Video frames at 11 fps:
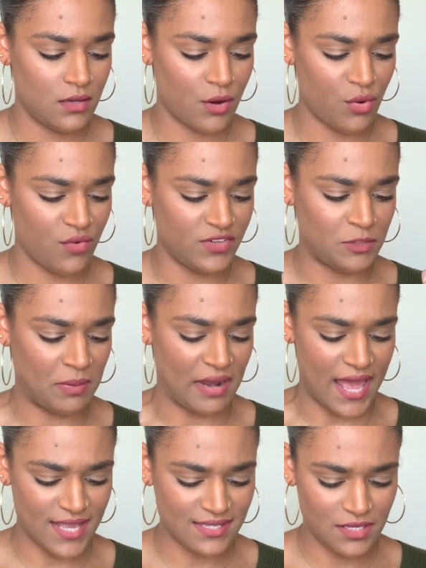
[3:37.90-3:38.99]
I don't know if it's
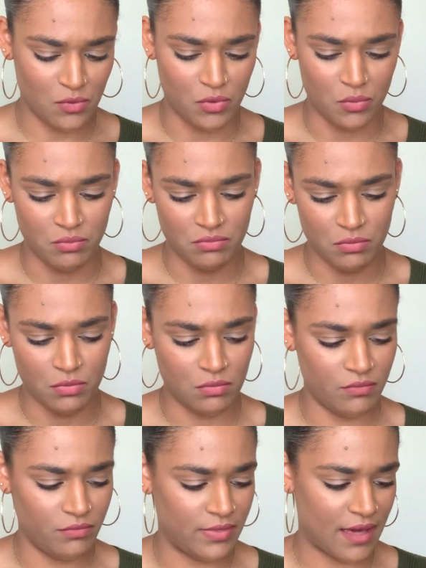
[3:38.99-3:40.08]
plastic or
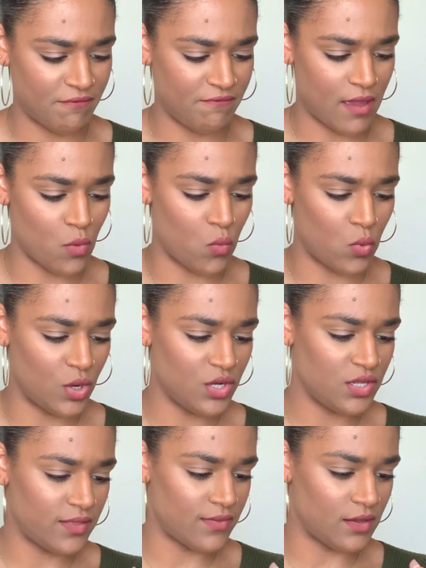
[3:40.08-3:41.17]
that fake
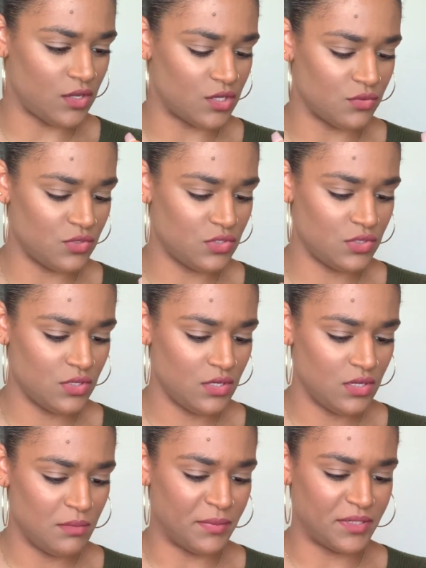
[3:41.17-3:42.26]
wood that they use,
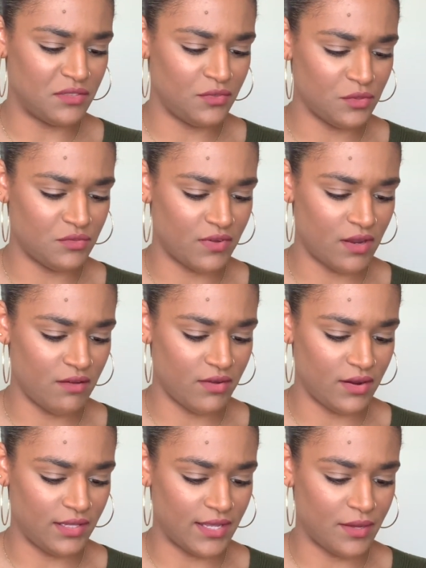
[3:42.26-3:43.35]
but it feels very,
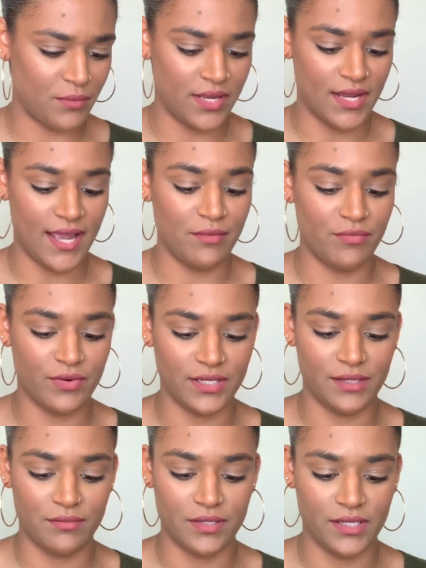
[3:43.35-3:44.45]
very lightweight. I
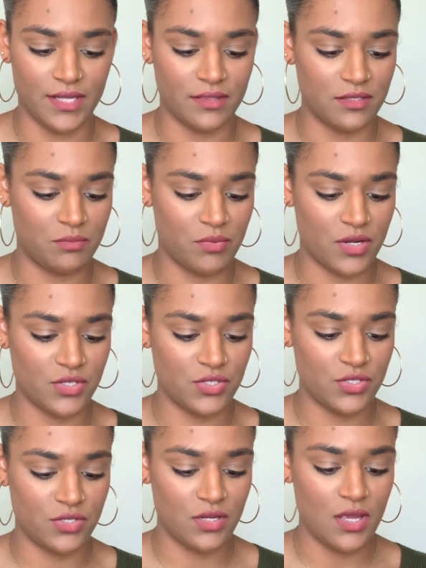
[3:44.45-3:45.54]
really, really like this
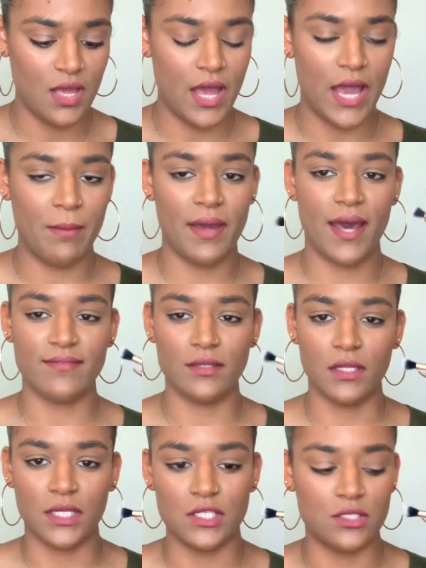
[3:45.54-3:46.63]
brush. I might have to
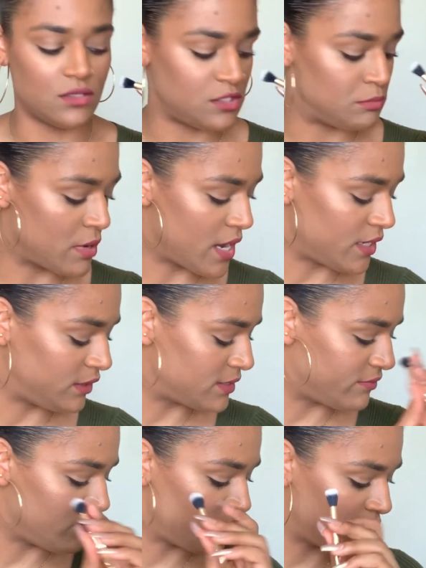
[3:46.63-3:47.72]
look into this brand because
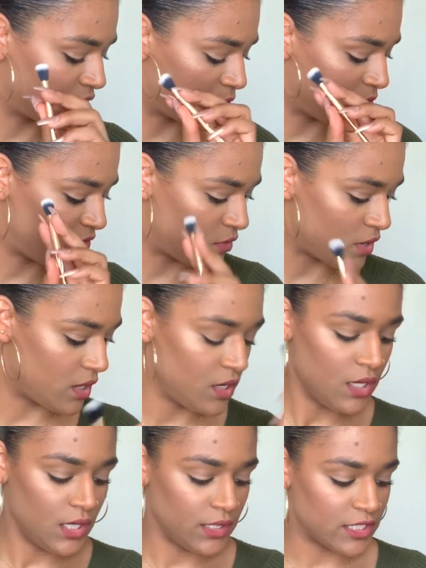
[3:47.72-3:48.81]
I've never heard of them before.
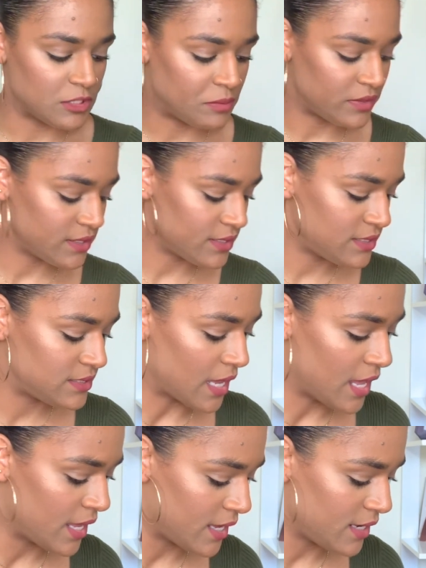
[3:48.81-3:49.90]
Let's put that
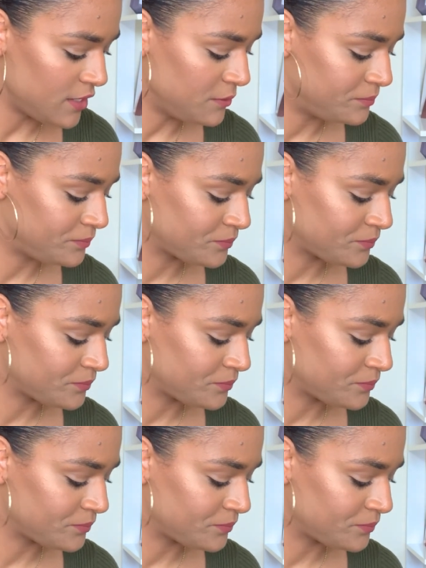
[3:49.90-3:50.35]
aside.